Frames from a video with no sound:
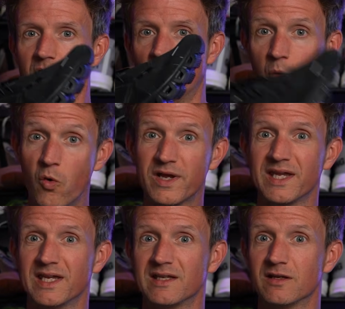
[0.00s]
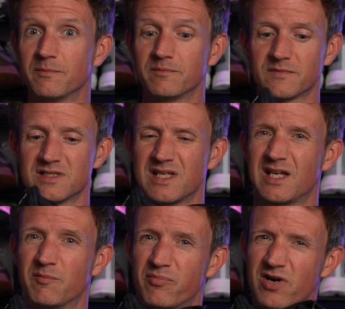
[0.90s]
walking in them, because they
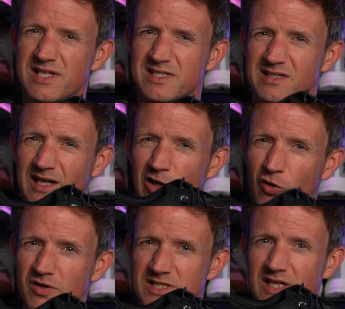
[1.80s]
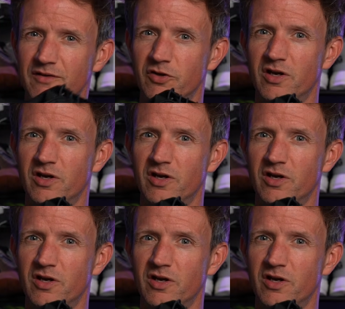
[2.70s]
compress, they lock together,